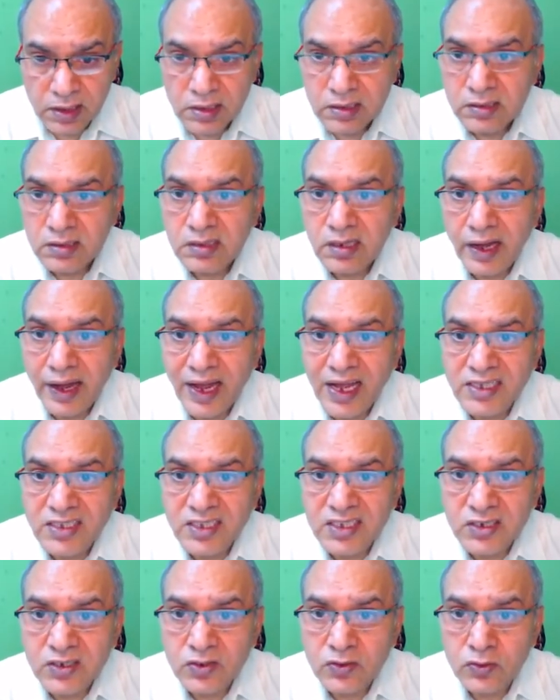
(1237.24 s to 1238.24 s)
The S
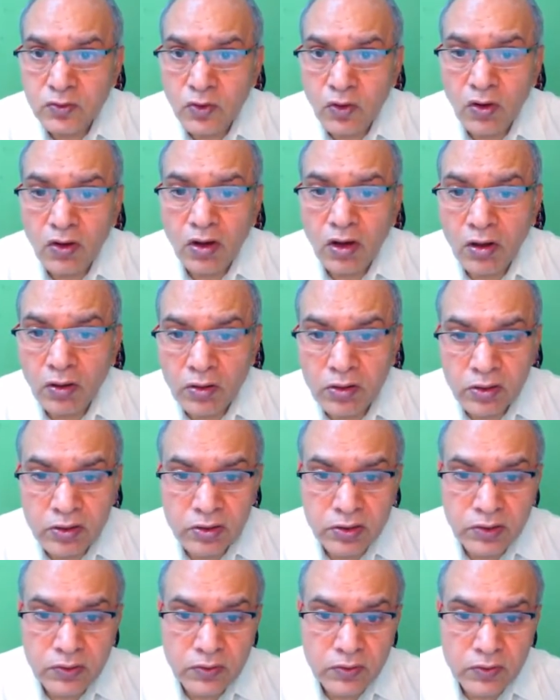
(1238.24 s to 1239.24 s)
is no longer
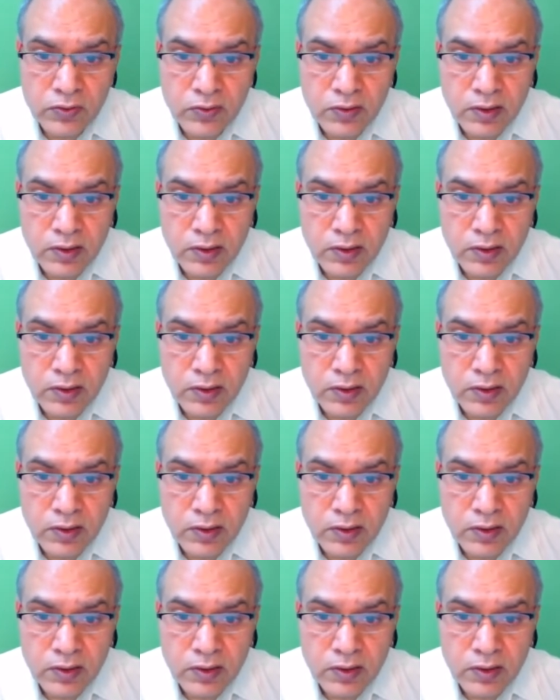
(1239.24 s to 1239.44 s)
true,